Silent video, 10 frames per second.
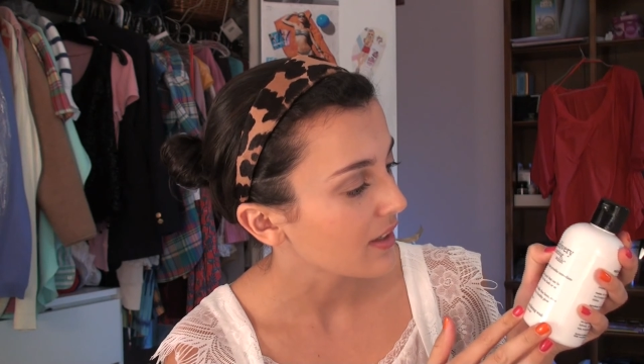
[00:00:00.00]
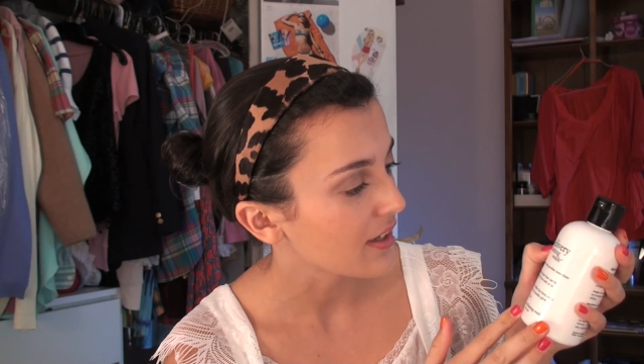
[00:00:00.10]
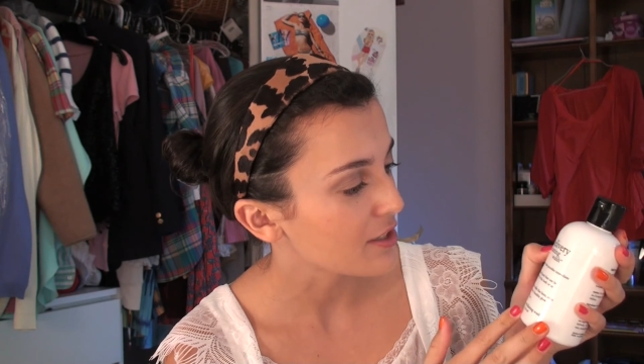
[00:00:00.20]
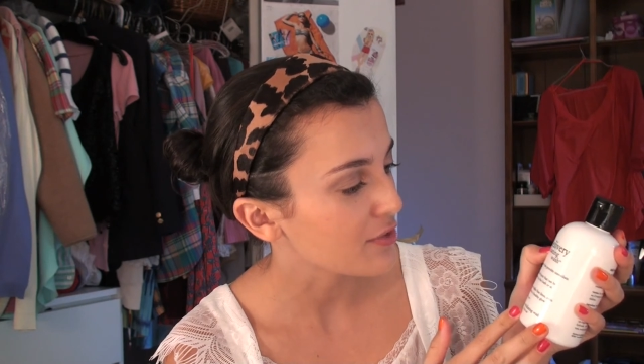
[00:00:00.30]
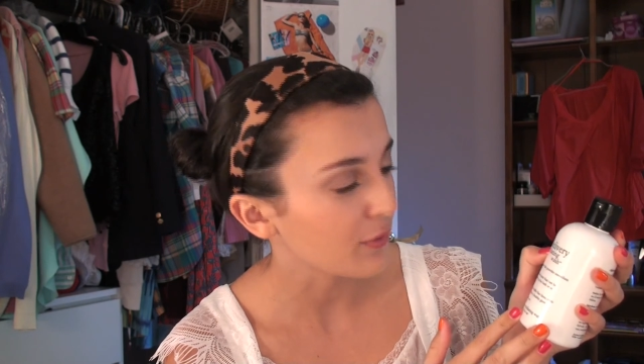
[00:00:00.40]

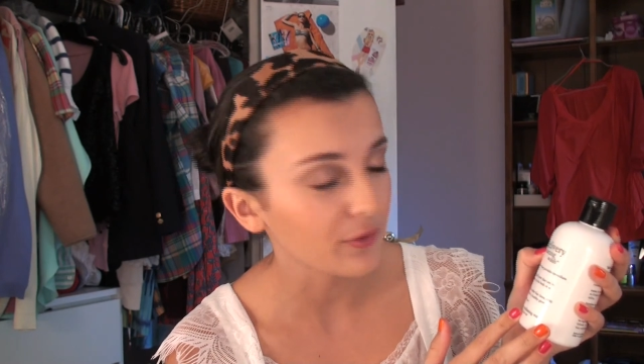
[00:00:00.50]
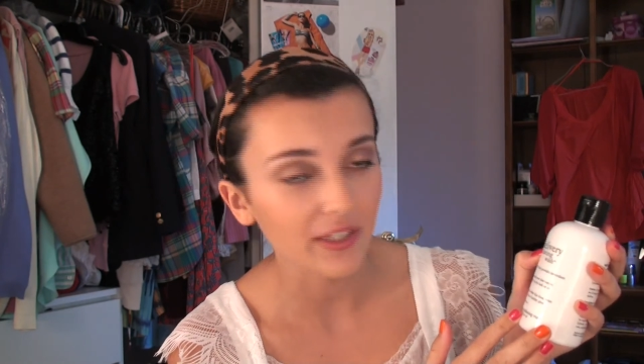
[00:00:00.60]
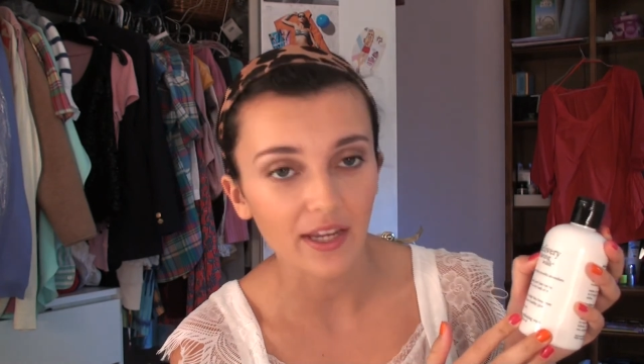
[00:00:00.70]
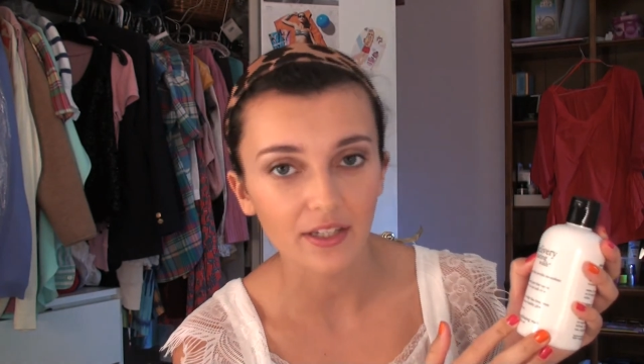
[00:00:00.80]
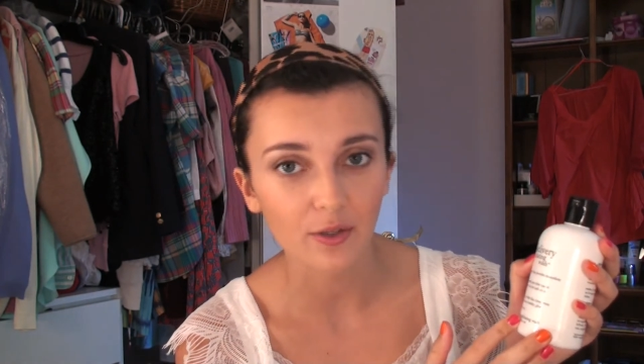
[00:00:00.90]

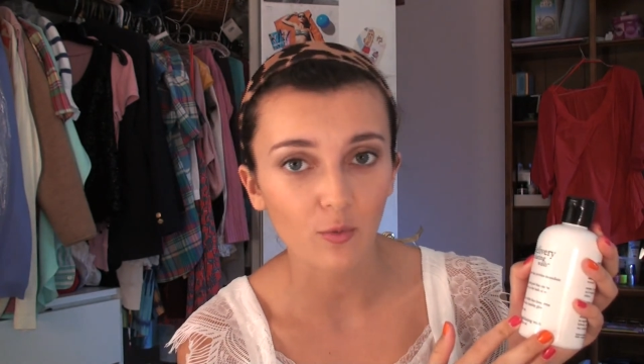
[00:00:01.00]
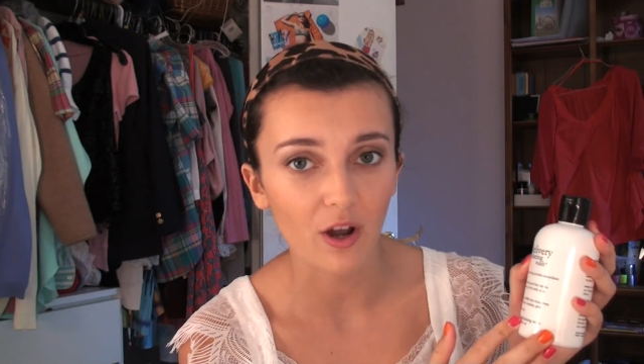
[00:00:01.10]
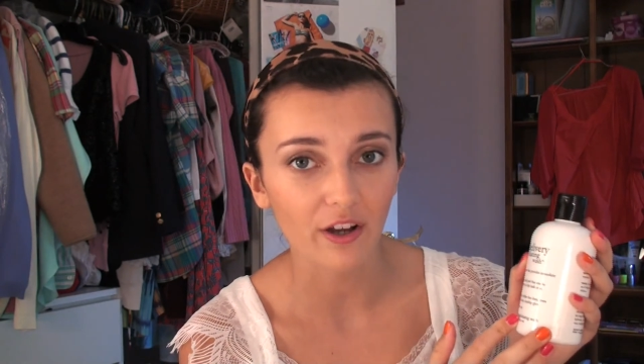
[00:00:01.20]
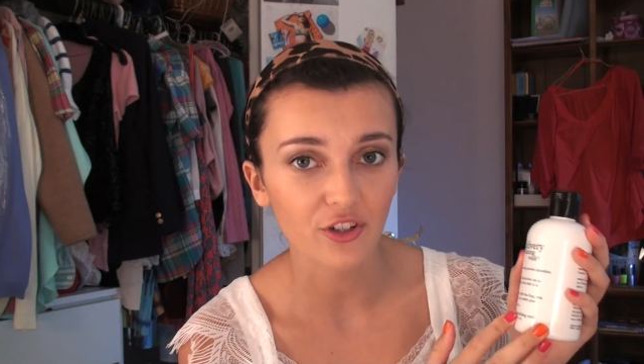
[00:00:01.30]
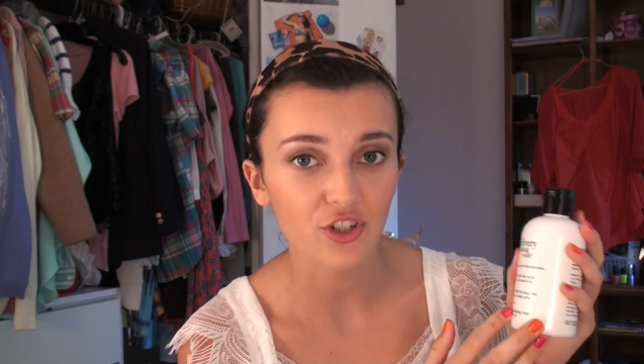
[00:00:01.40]
Exfoliating
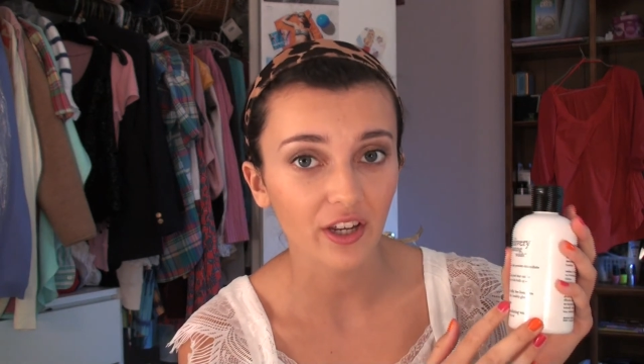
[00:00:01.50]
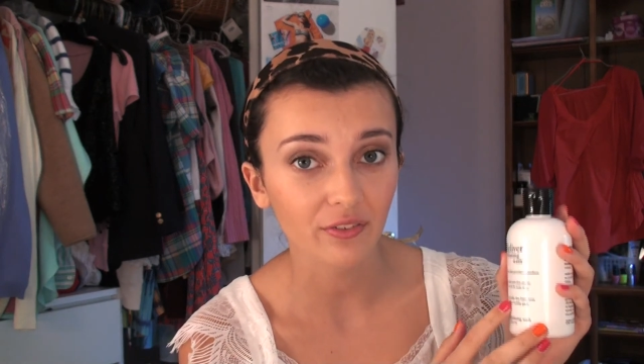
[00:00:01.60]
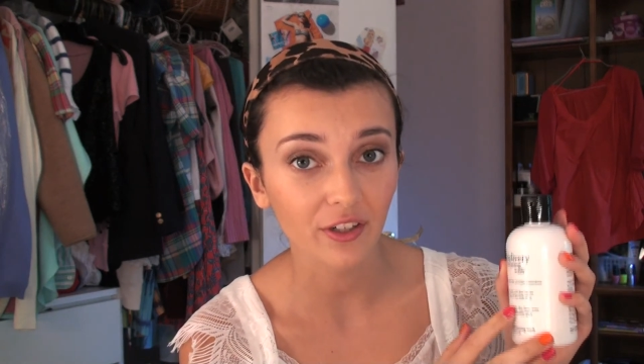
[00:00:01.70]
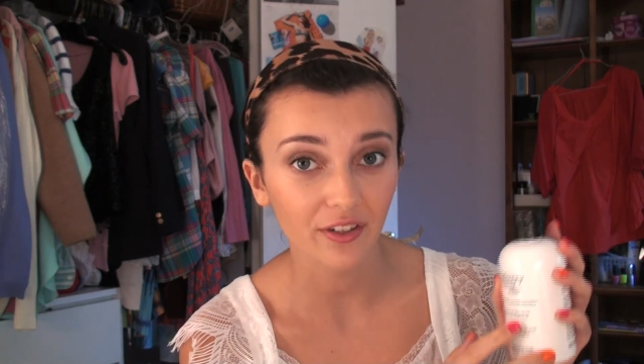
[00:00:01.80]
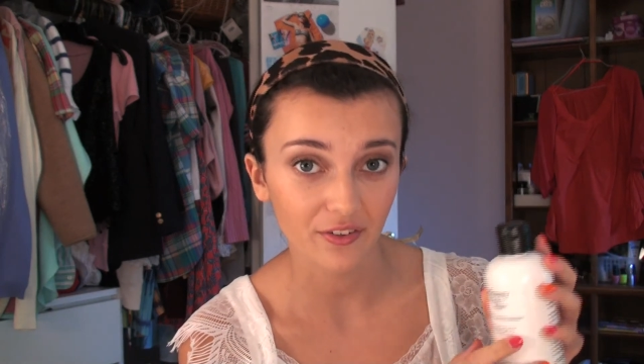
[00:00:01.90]
Wash
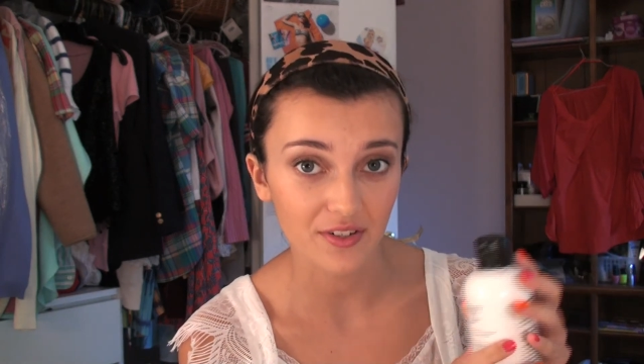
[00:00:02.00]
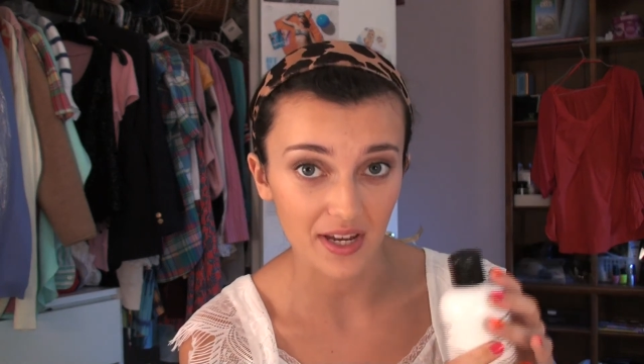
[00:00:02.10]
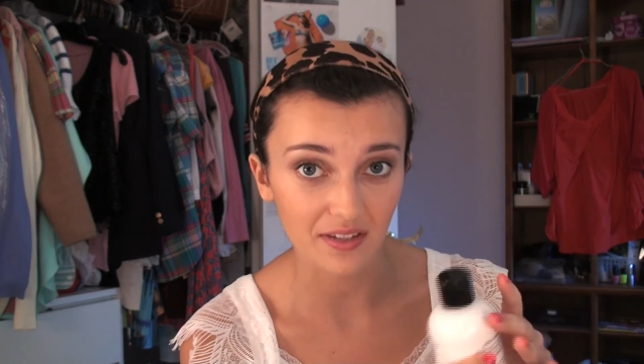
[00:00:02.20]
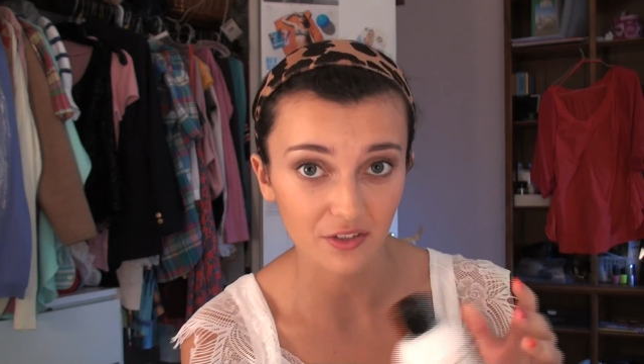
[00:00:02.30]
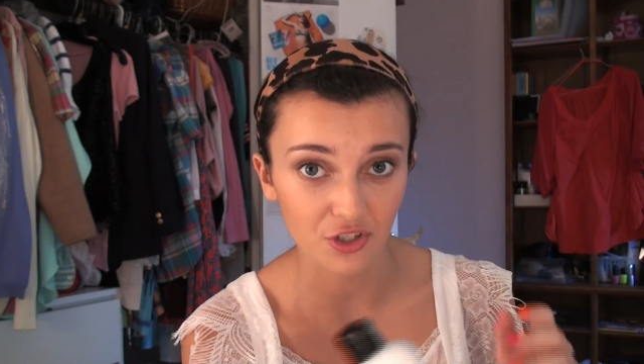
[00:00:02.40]
every other
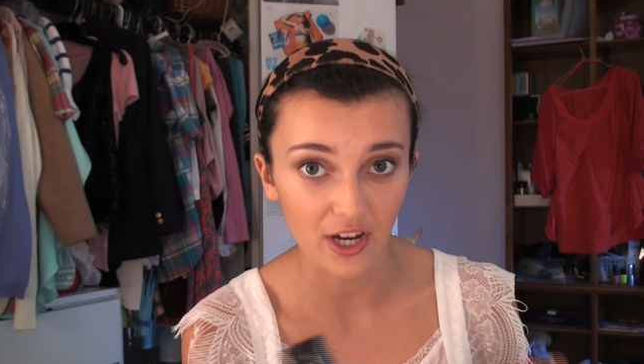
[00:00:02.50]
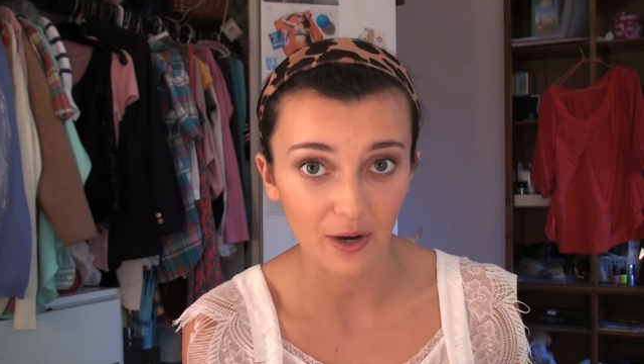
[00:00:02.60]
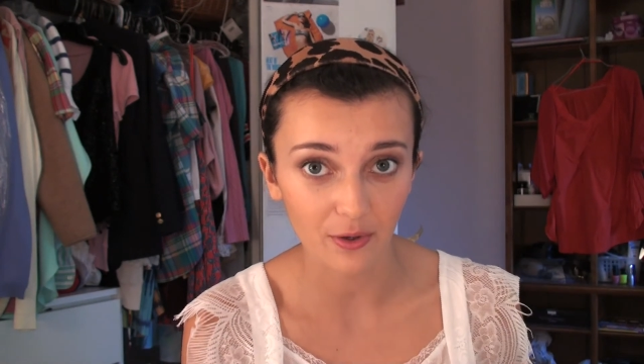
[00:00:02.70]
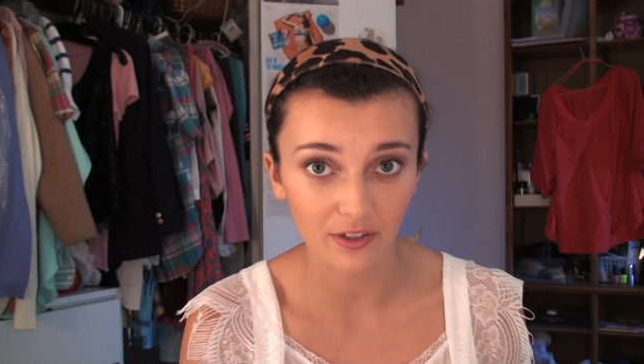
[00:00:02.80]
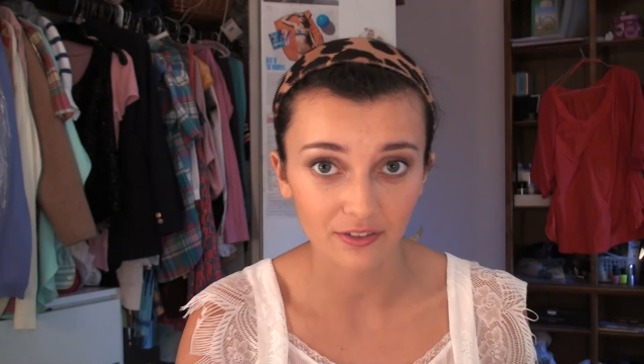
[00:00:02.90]
day in the
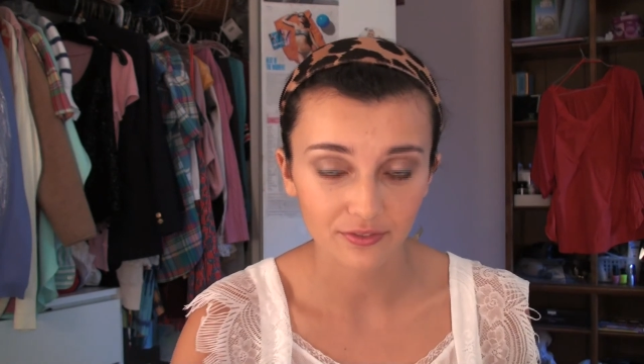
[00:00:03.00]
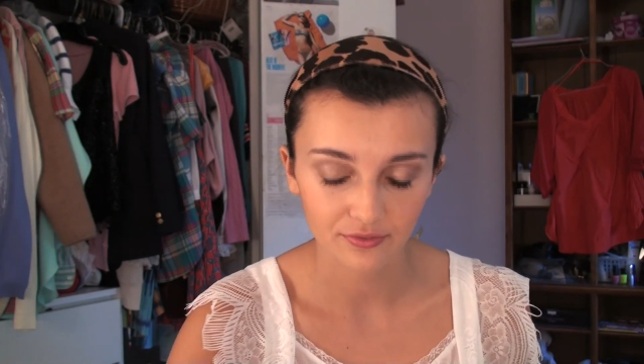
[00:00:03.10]
shower.